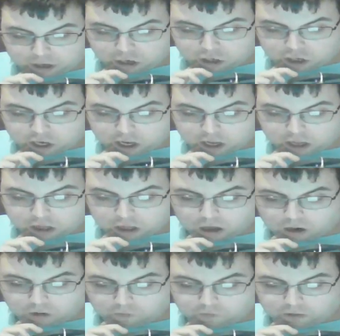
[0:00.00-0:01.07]
she
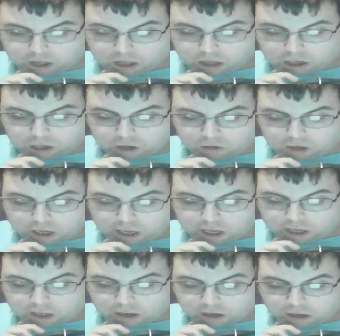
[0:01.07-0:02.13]
herself is lonely,
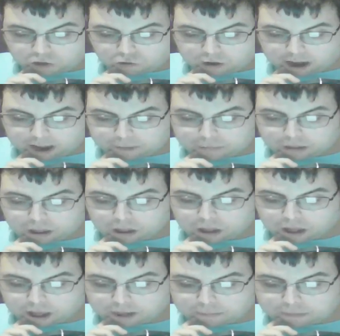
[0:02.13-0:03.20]
trapped,
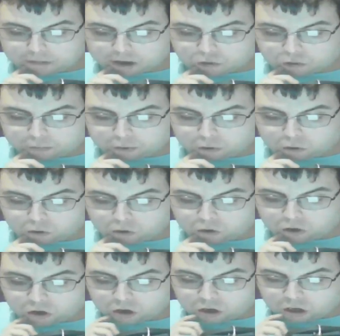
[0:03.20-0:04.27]
and miserable
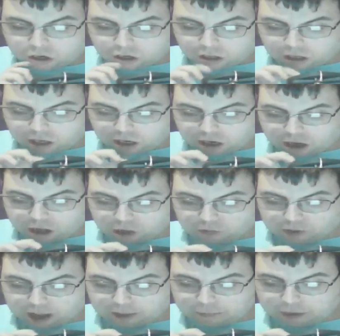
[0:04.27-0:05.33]
in this
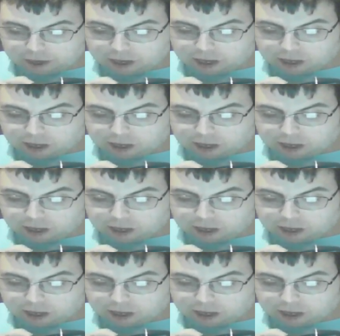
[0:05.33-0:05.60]
family,